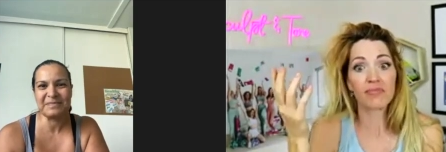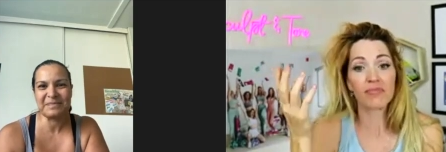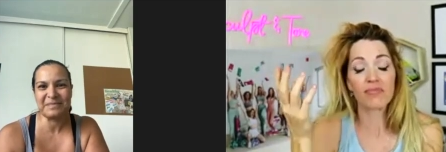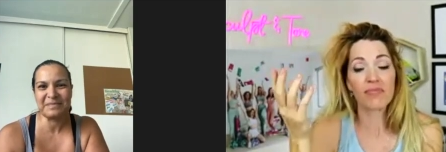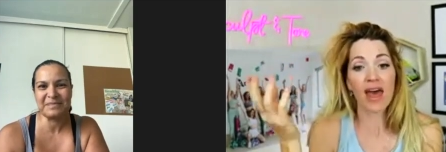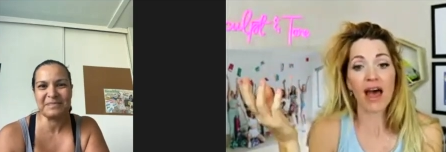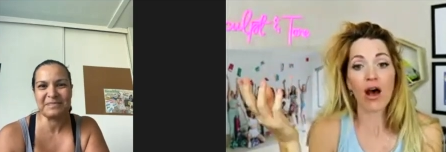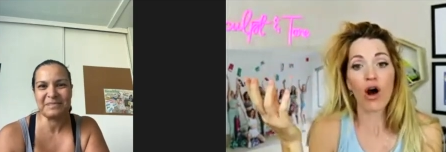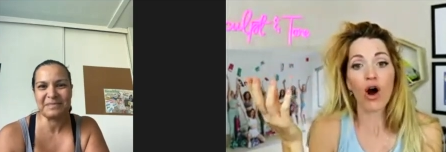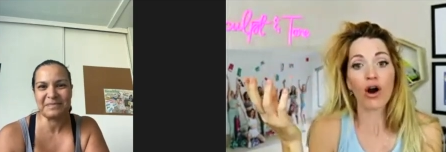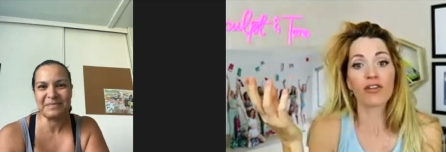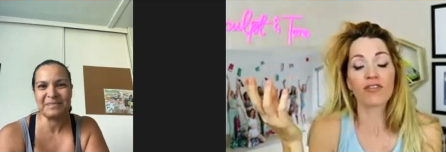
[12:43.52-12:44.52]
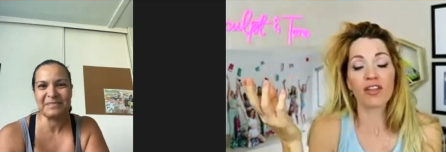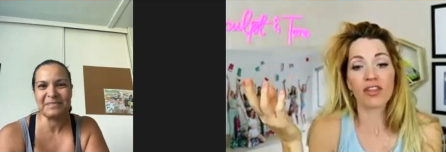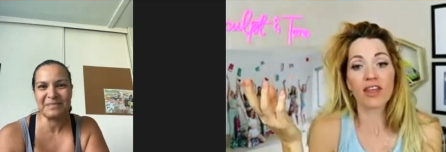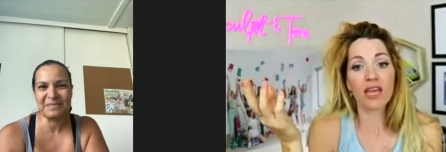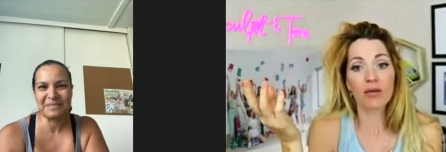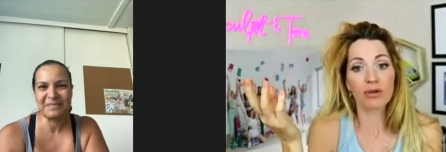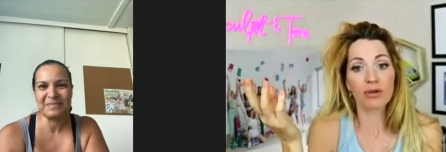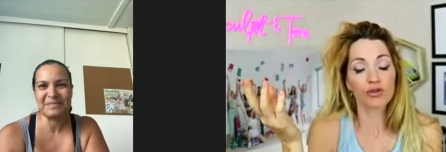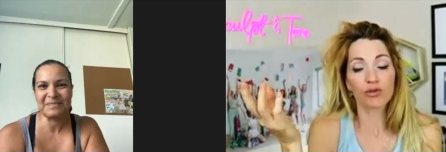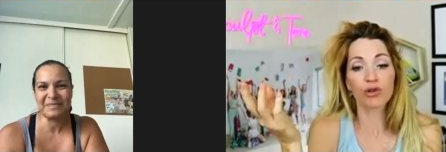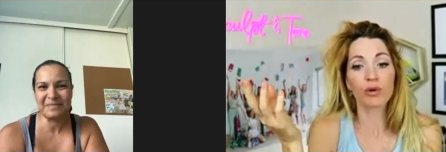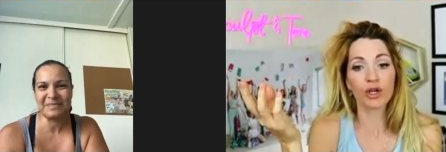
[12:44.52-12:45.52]
Speaker 1: that hard of a thing but
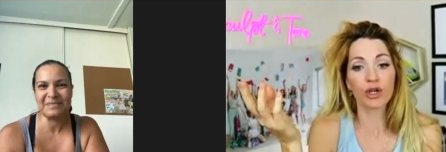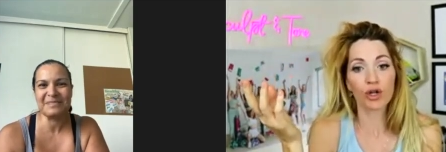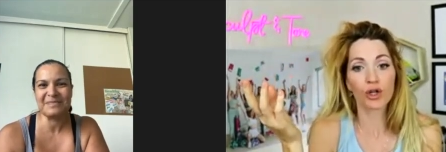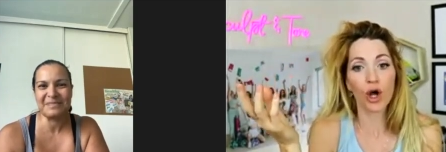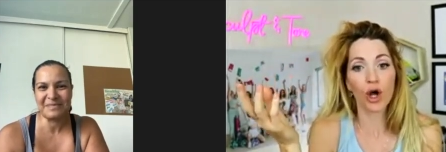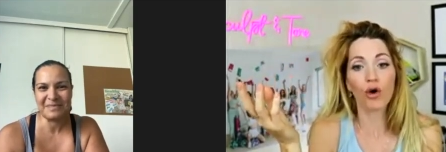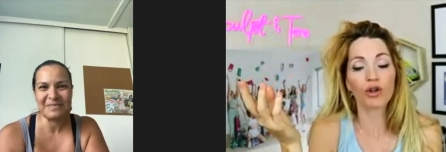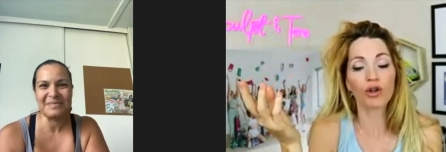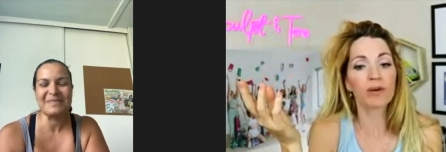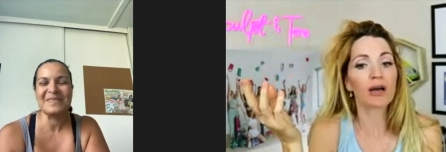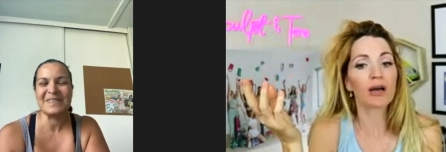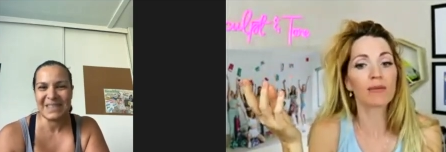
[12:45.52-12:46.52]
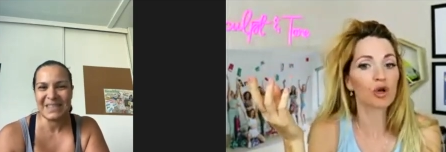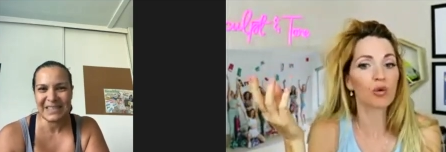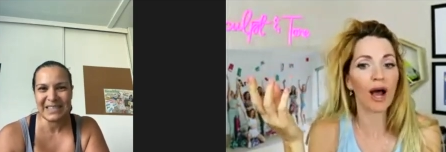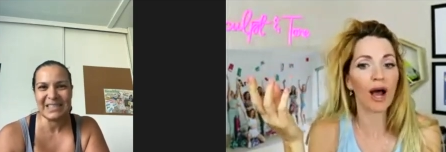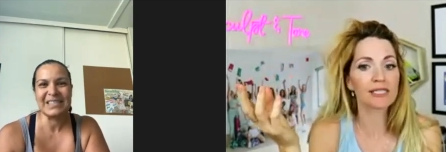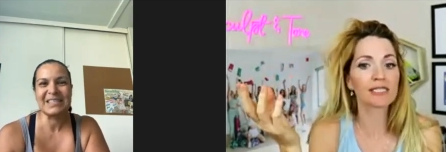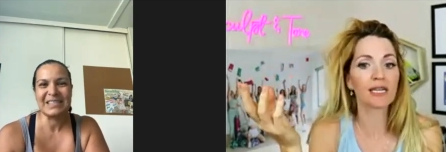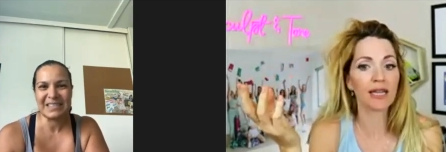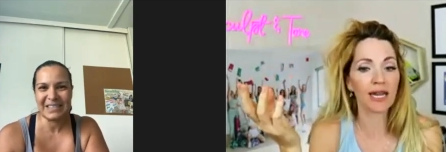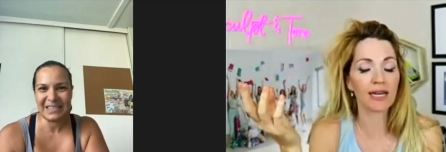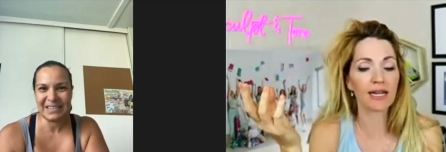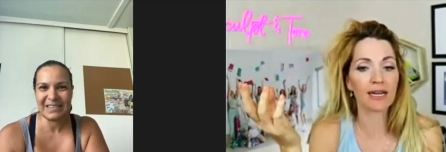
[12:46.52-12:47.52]
truly when you're alone you become so
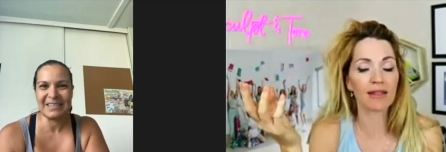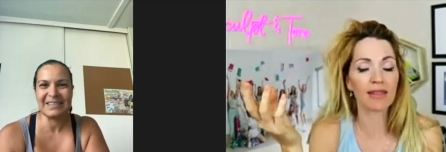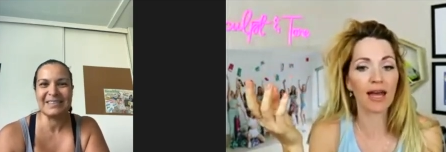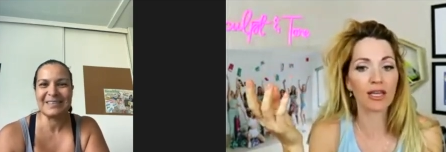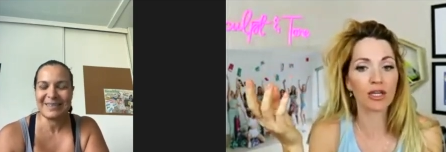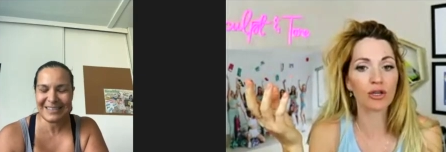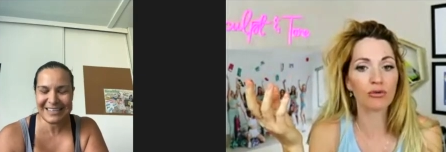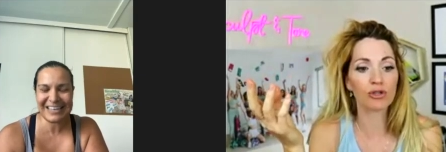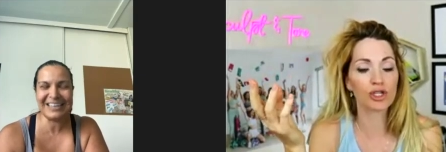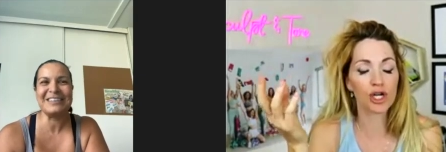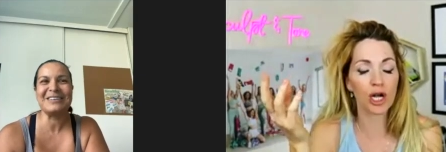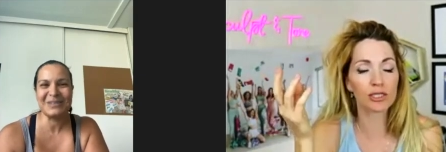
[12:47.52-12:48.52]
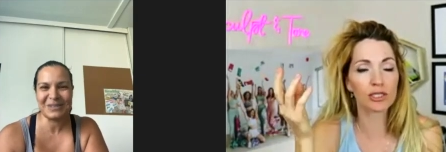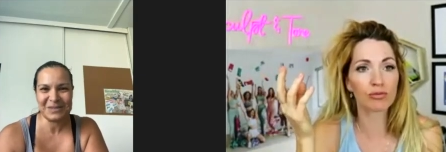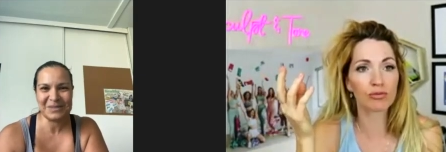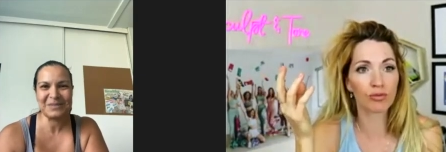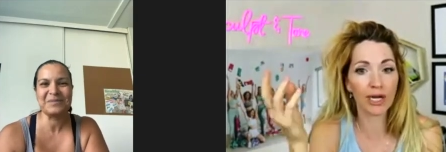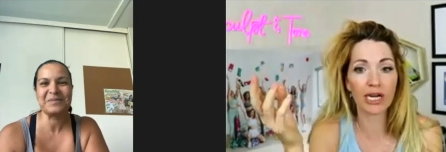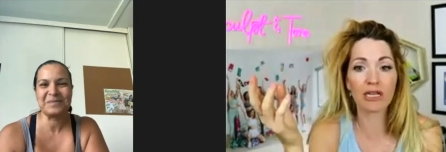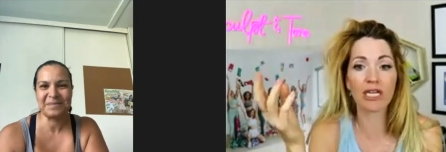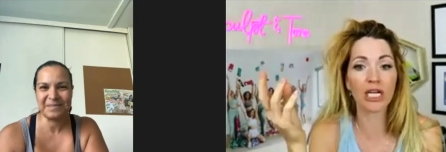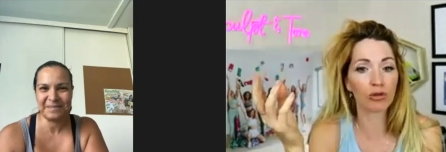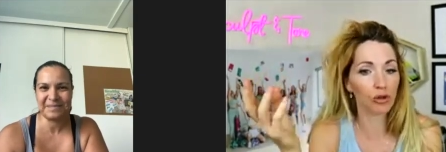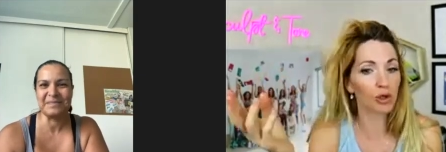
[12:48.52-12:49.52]
isolated that you just
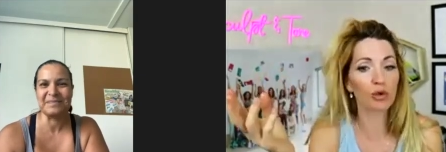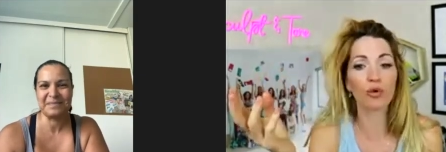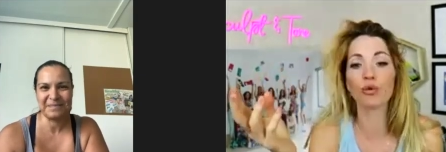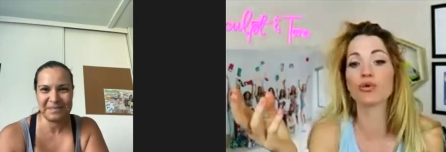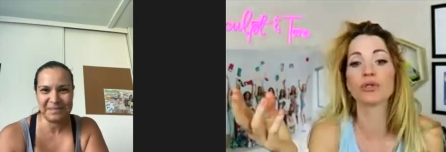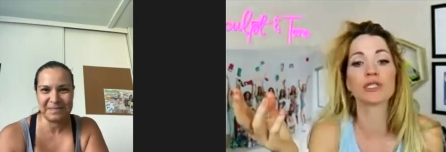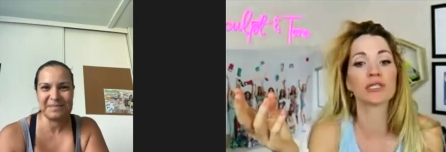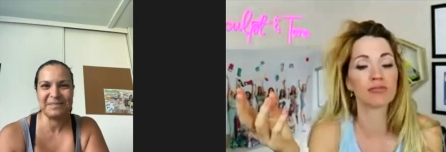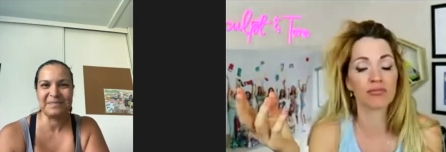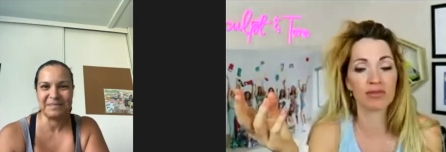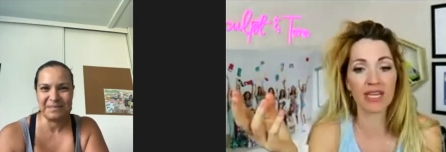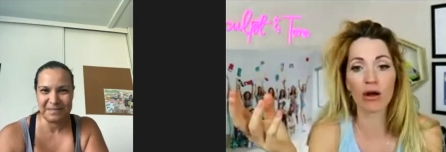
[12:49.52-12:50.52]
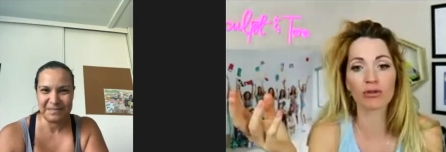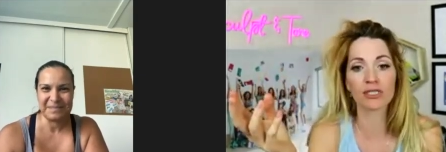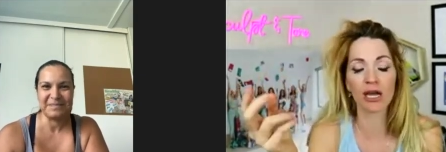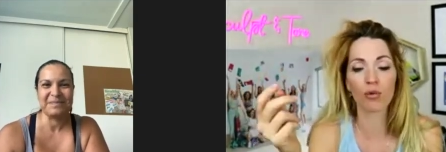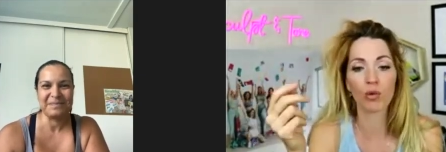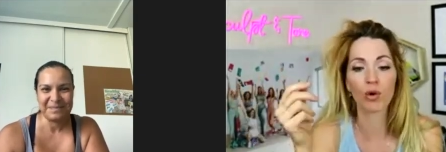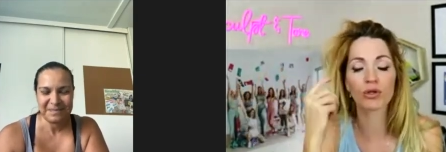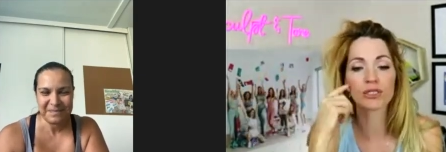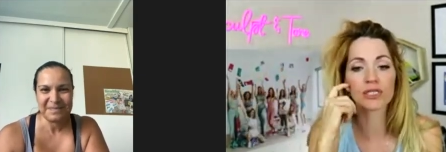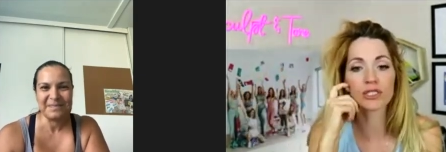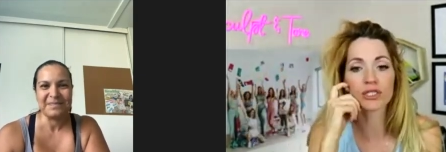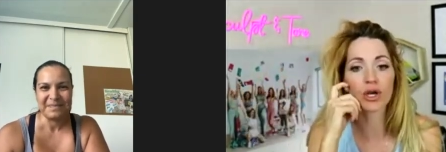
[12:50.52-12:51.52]
really lose the outside world
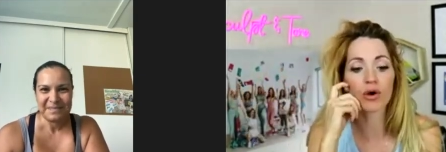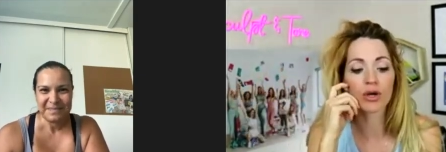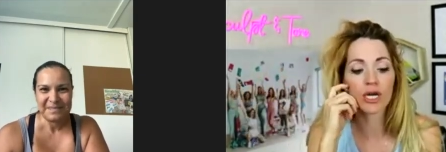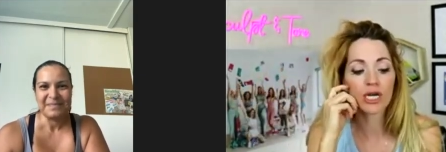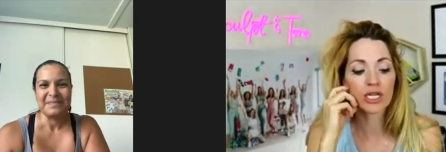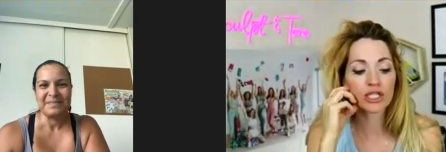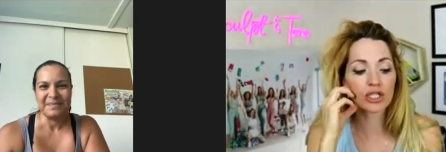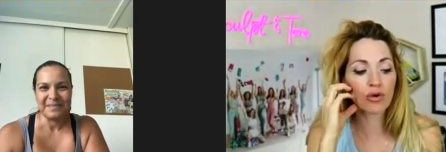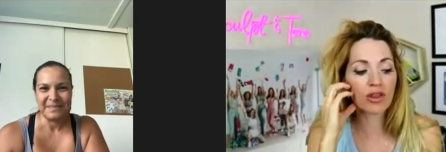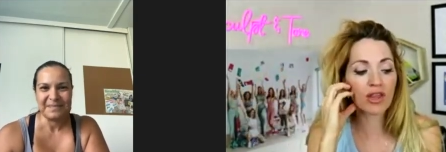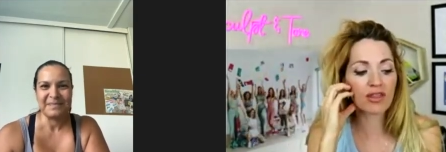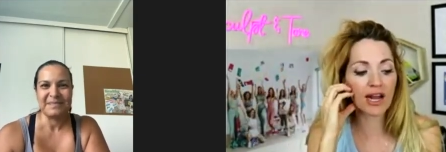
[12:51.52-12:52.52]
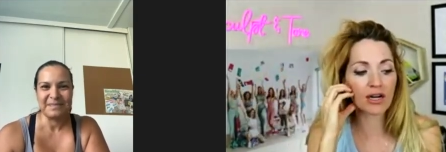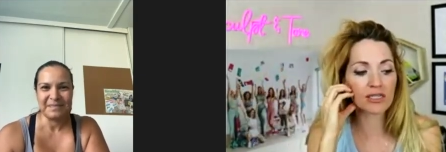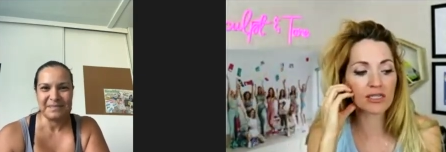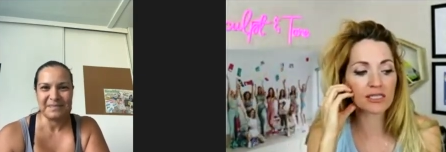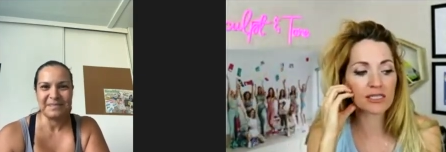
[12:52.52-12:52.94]
and so to know that there's